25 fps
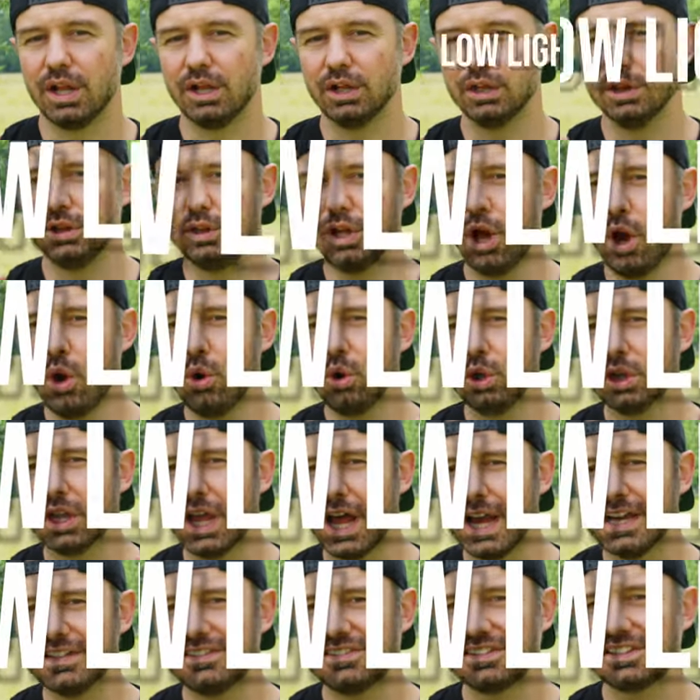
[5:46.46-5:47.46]
Low
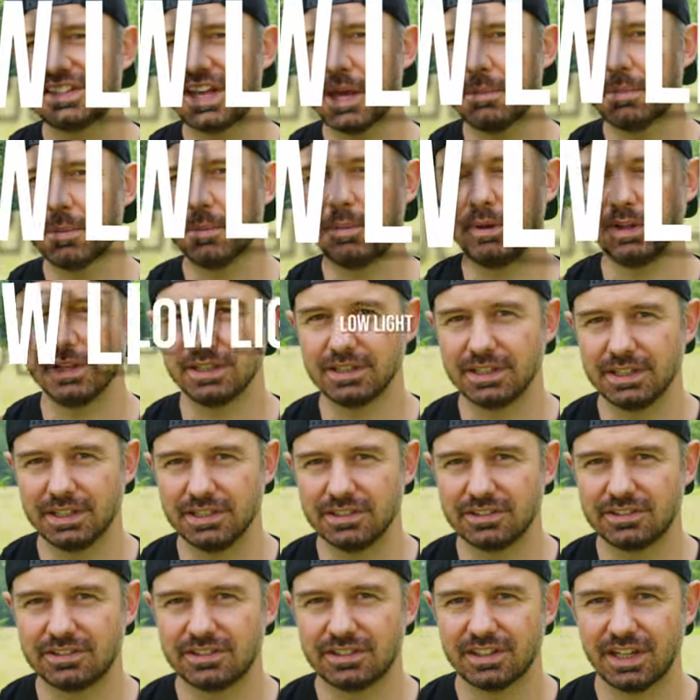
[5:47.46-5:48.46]
light
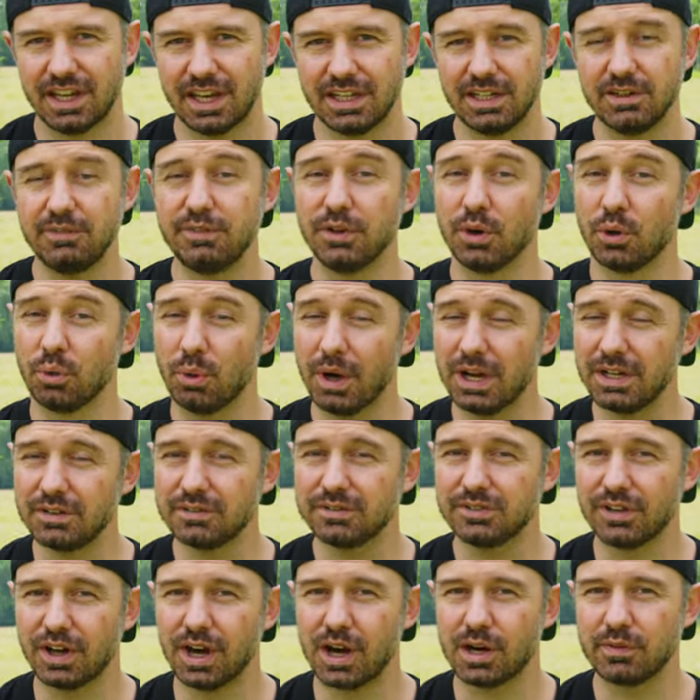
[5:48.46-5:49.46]
capabilities. And if you're a wedding
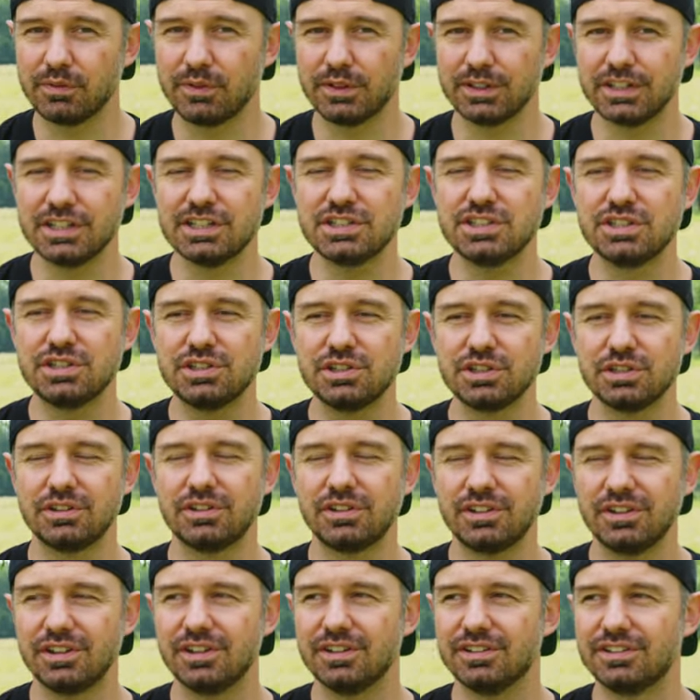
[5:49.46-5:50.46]
photographer, this should
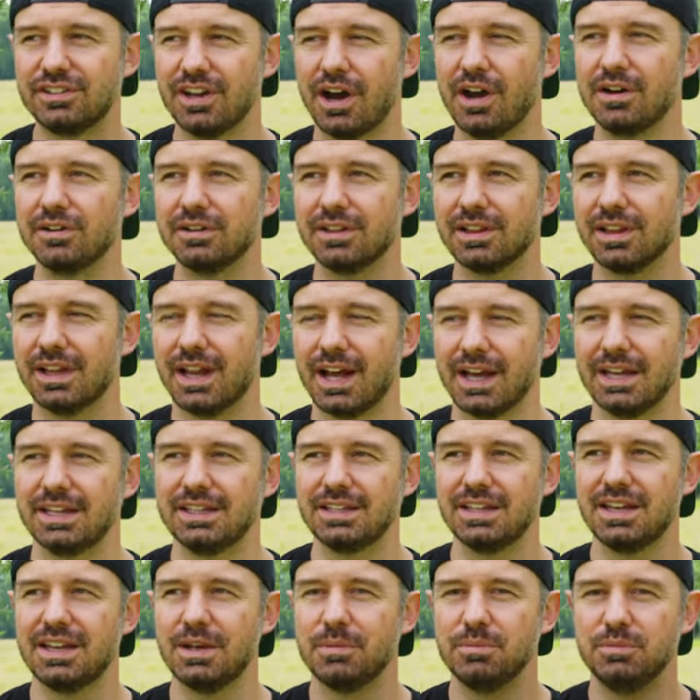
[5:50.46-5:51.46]
sound like
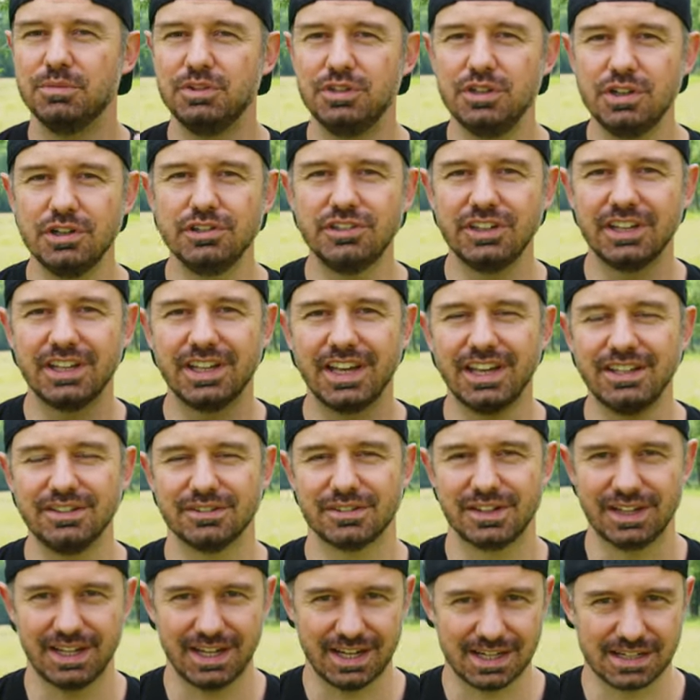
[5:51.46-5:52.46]
music in
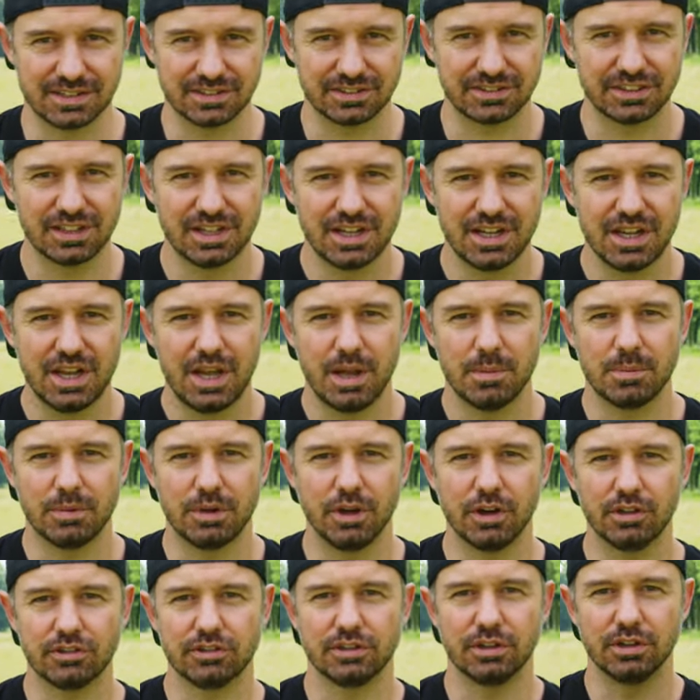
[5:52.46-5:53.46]
your ears,
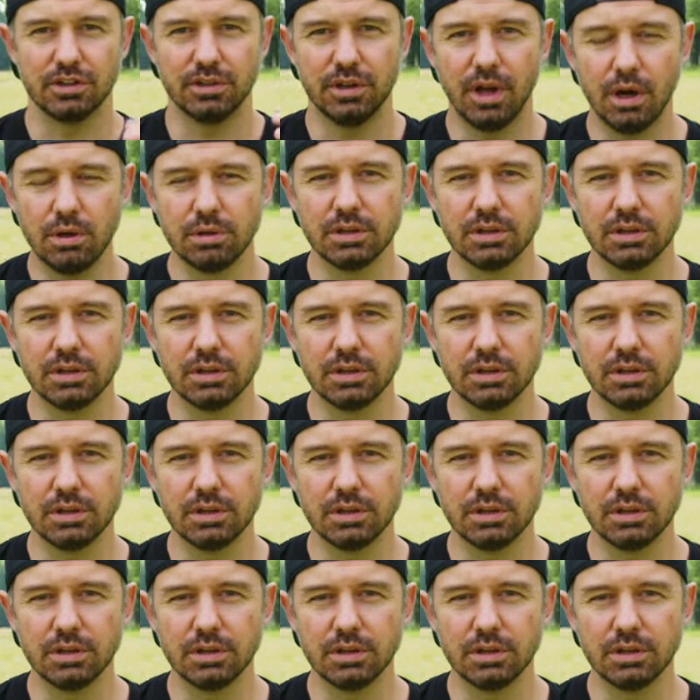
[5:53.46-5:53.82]
because low